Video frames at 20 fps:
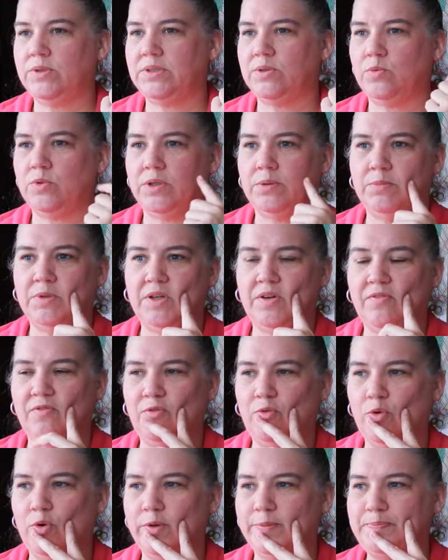That's the word I'm looking
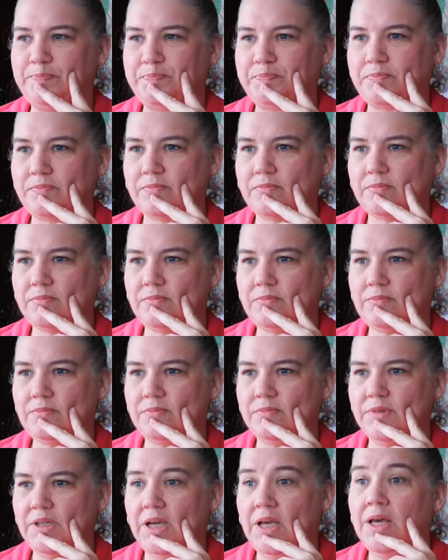for.
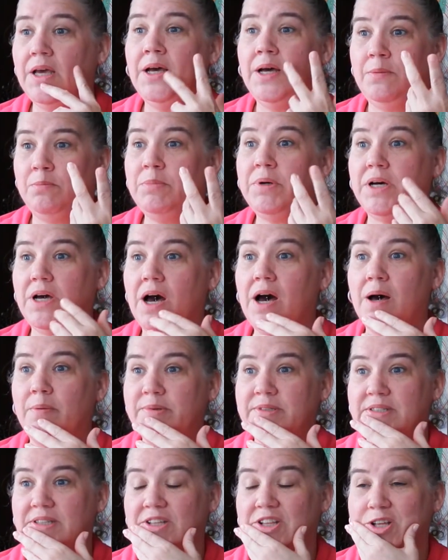
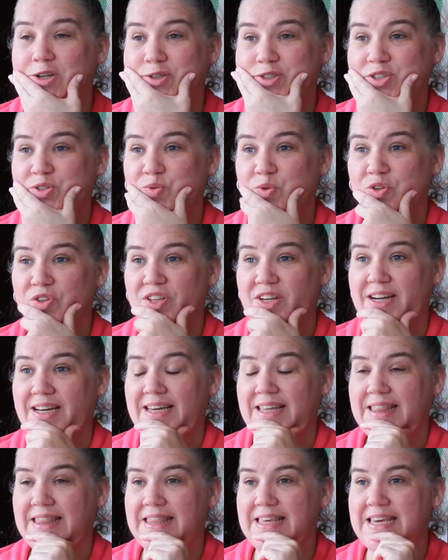Macabre is the closest word that I
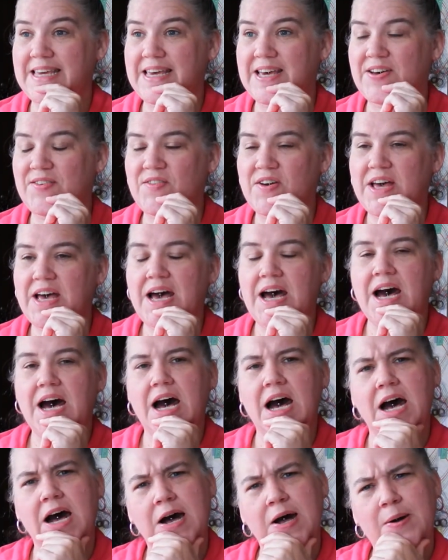can think of.
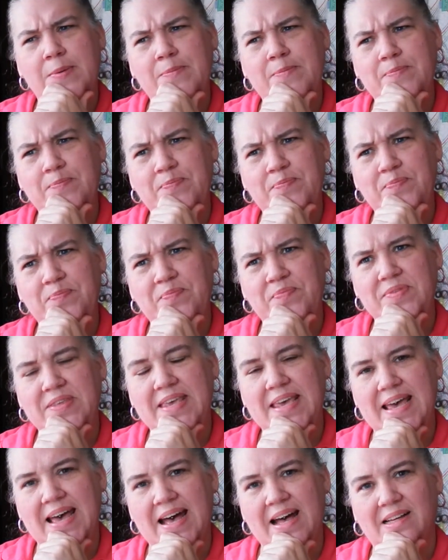Um,
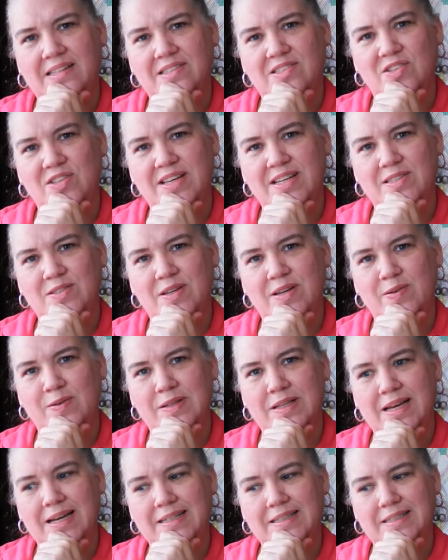yeah, so that's what I
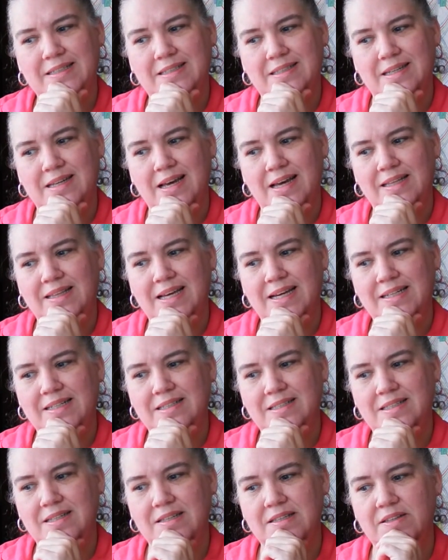would like to see. I'd like
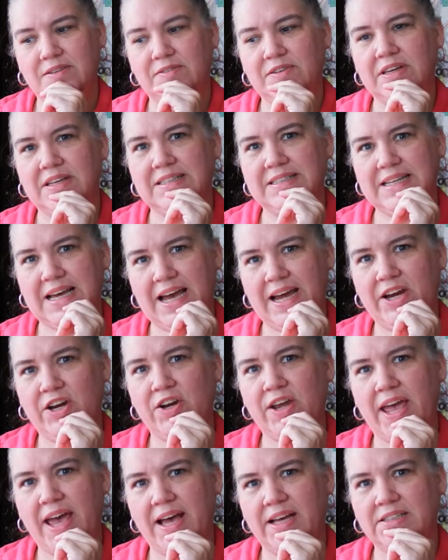to see the
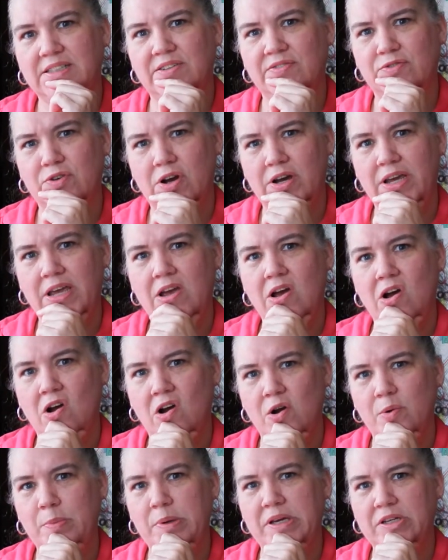entire cast of Rocky
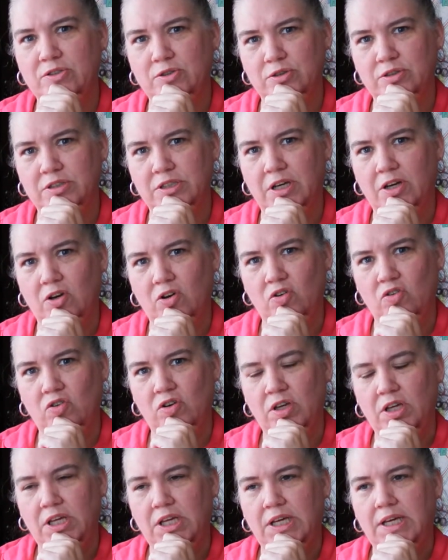Horror Picture Show
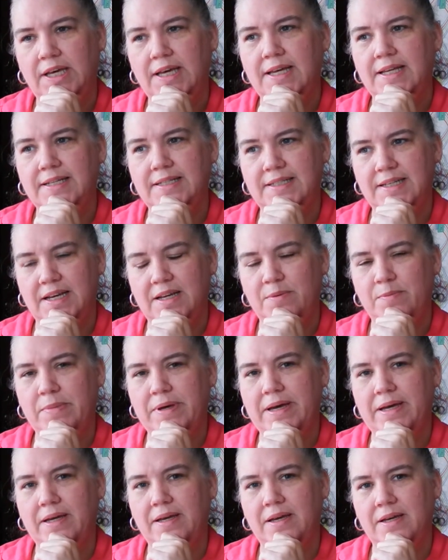done
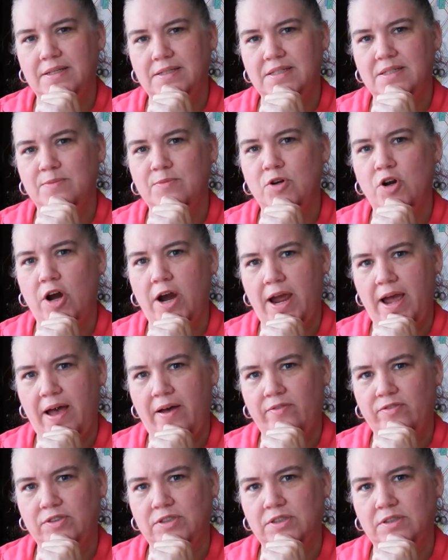by Kustom
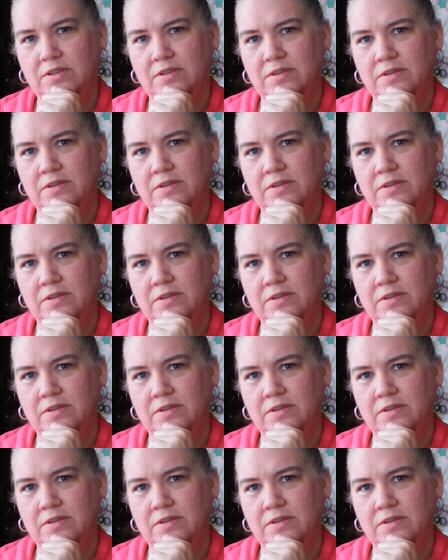Krafts